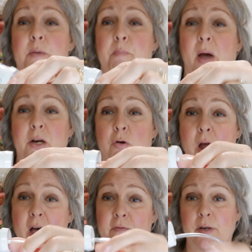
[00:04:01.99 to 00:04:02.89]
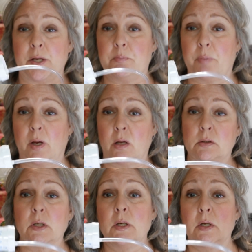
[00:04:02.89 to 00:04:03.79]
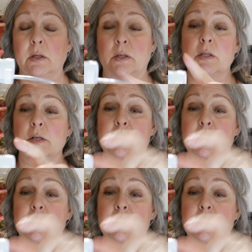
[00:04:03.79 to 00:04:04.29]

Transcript: run by gravity, but it